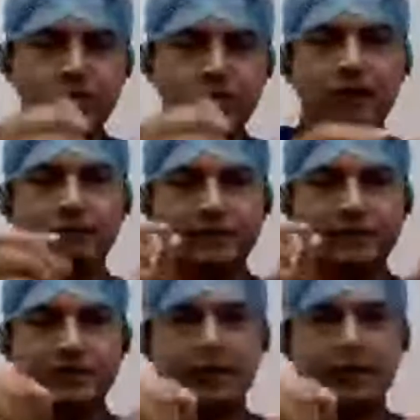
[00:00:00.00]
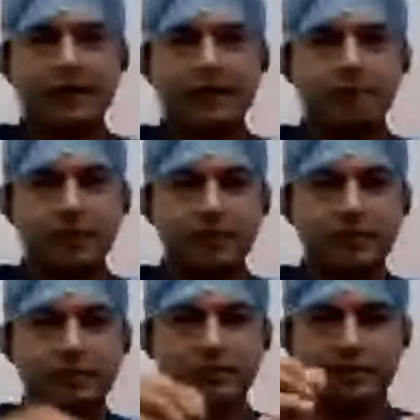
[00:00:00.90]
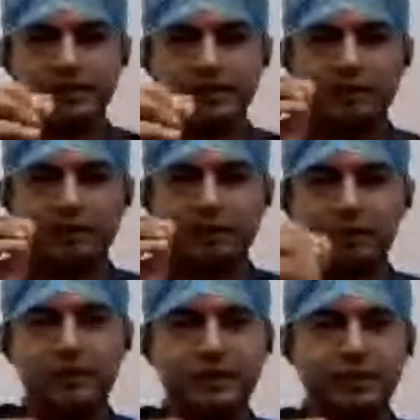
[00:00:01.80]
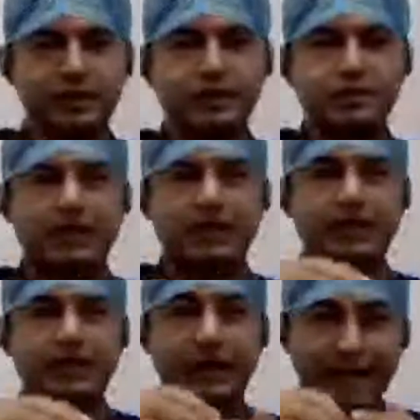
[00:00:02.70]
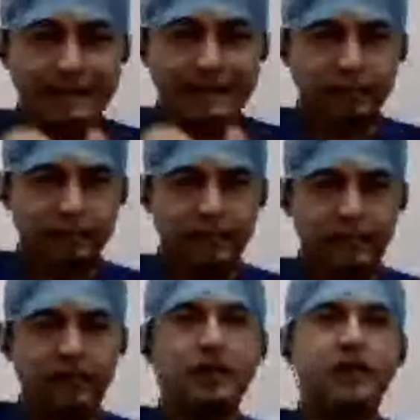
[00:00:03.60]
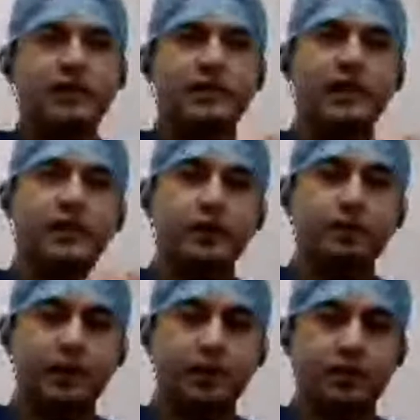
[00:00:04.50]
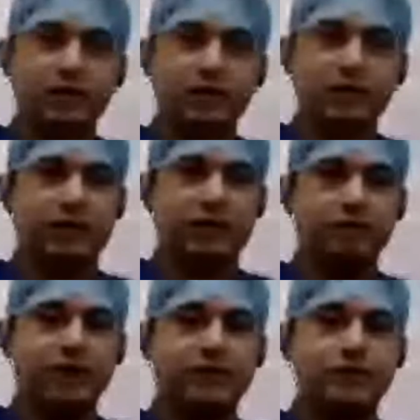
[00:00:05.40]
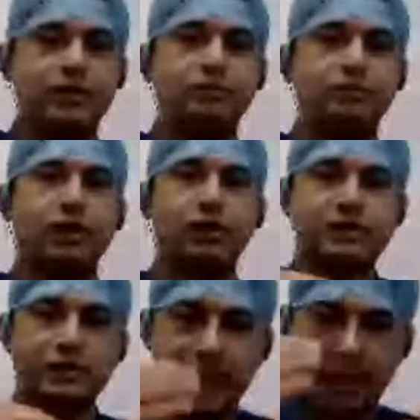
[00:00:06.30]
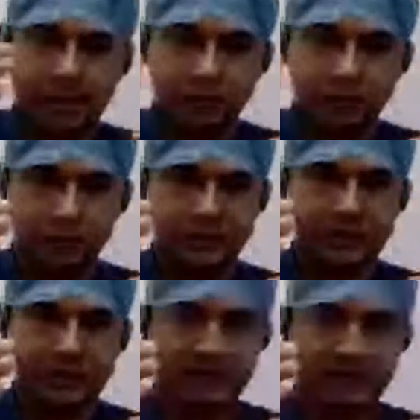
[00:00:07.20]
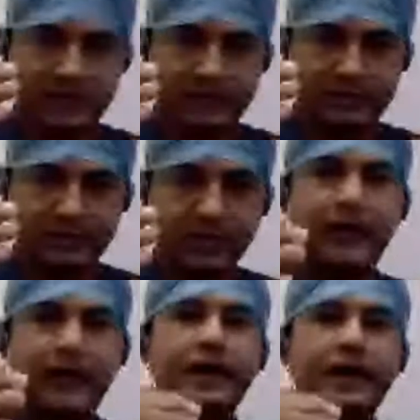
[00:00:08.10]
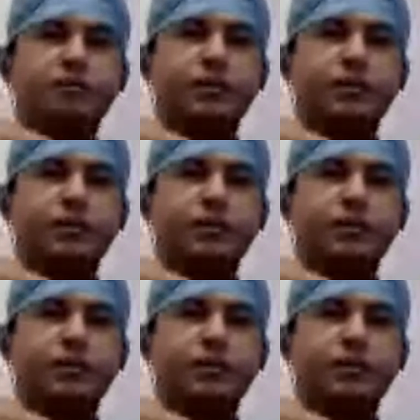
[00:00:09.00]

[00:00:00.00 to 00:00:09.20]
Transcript: So a surgical valve implantation or surgical valve replacement is being done less often than a percutaneous valve implantation because the age group is like that and